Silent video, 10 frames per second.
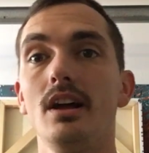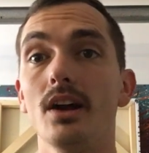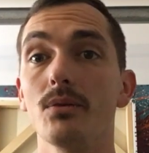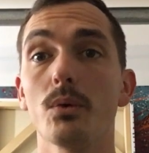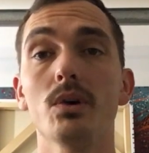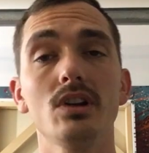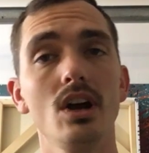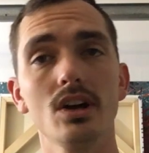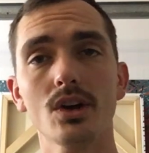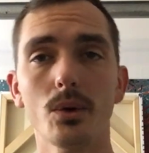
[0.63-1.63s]
Hey everyone,
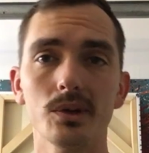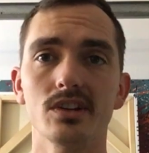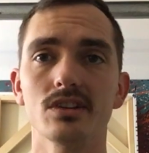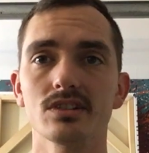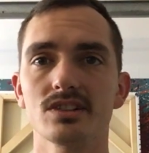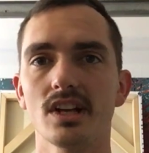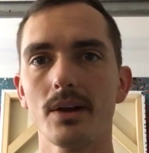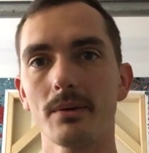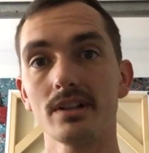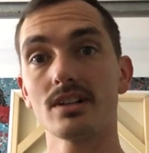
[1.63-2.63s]
Coty here. Today I
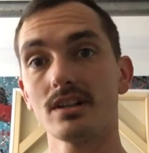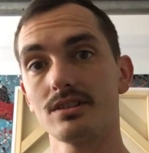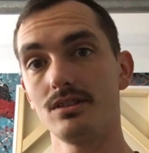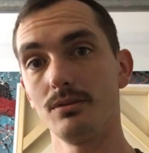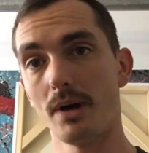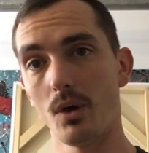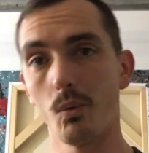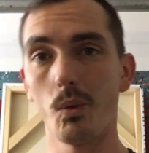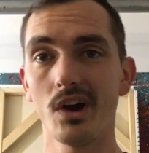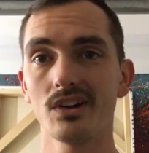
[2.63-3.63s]
want to talk to you about
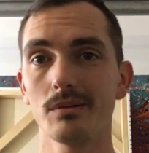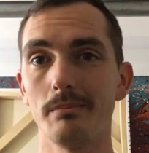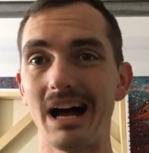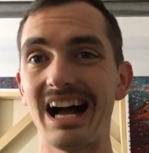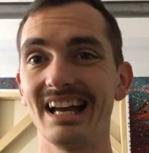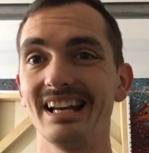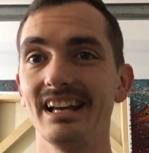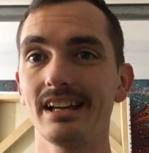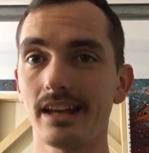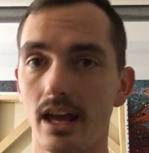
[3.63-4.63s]
where to buy
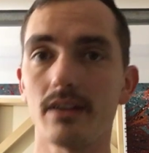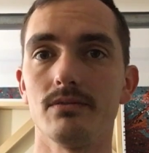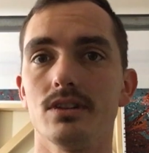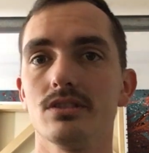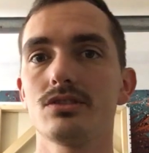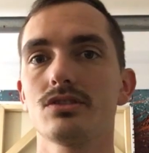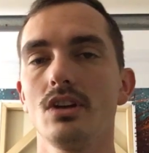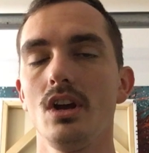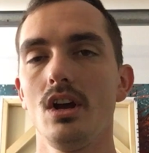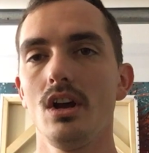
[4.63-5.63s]
canvas
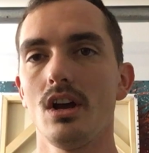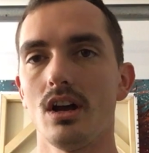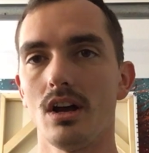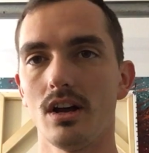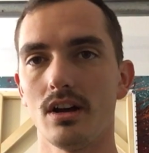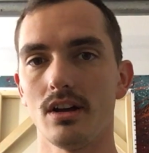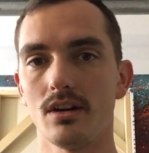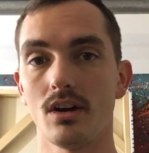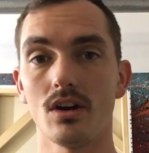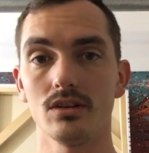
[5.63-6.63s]

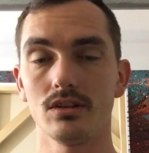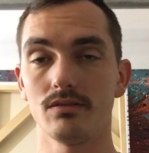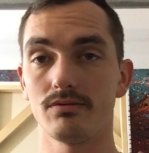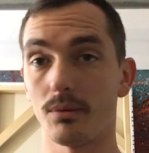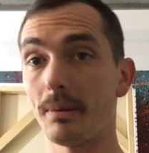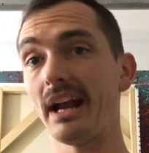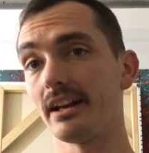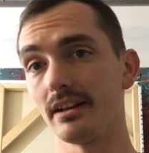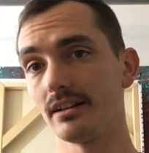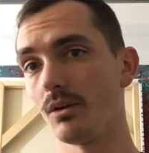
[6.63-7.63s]
uh, for
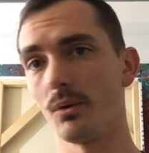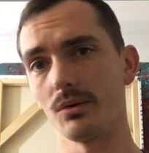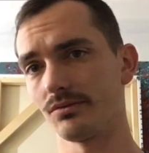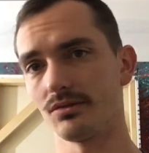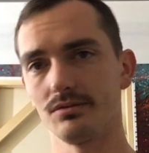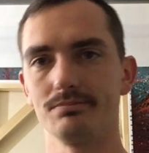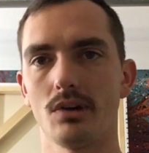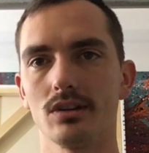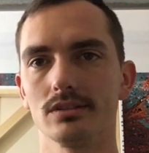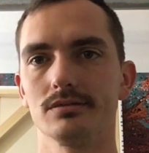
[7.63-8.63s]
painting or for
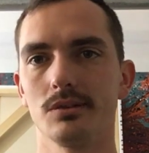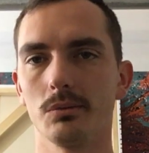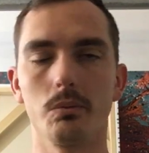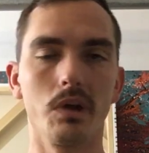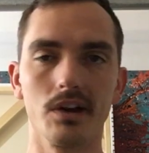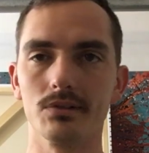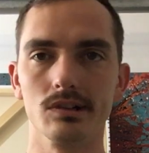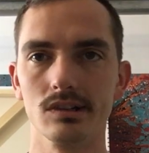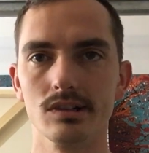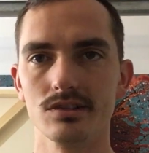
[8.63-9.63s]
art or whatever
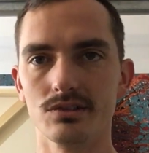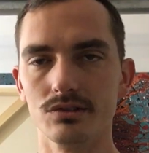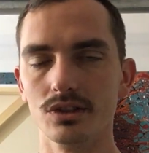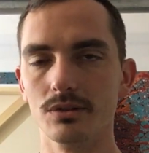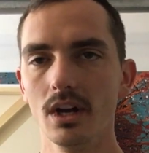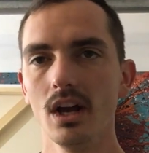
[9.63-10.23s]
it is you do.